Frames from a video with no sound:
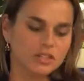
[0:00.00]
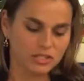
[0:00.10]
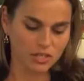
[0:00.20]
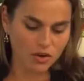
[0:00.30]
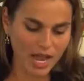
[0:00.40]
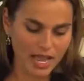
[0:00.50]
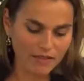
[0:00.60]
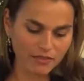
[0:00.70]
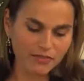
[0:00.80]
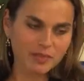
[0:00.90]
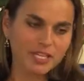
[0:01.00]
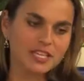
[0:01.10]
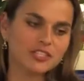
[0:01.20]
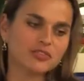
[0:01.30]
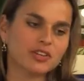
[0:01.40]
So I have a family
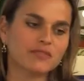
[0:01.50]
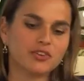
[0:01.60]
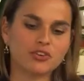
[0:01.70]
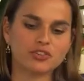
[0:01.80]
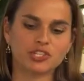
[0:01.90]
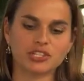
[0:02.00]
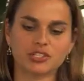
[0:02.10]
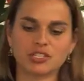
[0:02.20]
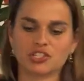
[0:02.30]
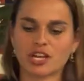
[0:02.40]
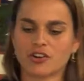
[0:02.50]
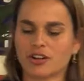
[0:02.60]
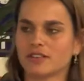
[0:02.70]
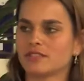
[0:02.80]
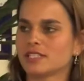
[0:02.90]
history of
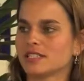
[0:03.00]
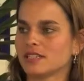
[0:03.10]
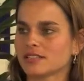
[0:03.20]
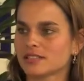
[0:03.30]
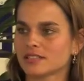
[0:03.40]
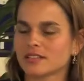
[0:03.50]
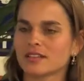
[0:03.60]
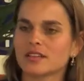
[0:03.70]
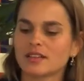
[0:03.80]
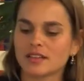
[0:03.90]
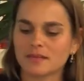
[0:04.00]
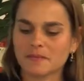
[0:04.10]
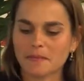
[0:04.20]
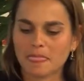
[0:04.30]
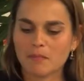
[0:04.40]
neurodegenerative disease.
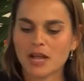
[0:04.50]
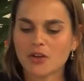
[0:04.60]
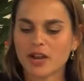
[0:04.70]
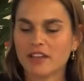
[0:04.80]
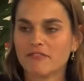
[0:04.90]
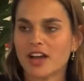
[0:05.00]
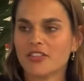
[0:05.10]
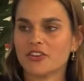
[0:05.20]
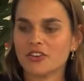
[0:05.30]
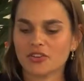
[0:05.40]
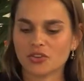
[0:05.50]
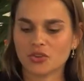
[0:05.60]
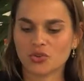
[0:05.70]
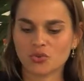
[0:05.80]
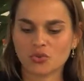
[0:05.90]
My grandfather,
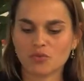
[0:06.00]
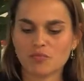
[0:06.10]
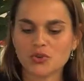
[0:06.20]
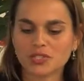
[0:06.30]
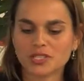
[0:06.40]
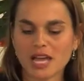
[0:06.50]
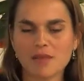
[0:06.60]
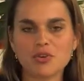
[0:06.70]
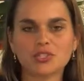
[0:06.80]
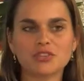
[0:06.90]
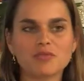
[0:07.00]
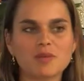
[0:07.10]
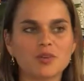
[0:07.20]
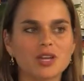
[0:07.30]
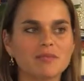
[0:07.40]
who mostly, I mostly
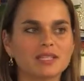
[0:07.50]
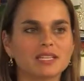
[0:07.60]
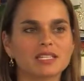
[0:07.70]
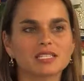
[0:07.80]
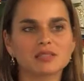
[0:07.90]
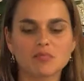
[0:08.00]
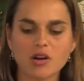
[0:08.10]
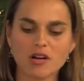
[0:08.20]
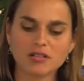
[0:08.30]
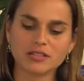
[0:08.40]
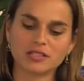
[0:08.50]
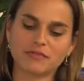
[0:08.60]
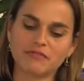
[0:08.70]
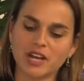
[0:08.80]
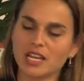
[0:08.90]
remember him as a smart,
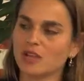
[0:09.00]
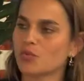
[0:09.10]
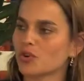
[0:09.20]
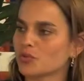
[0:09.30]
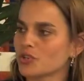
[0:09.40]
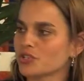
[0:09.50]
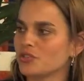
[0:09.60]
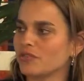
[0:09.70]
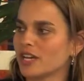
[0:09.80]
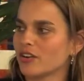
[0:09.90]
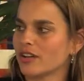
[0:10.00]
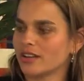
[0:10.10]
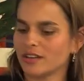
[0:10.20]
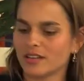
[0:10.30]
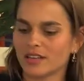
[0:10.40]
funny World War II veteran.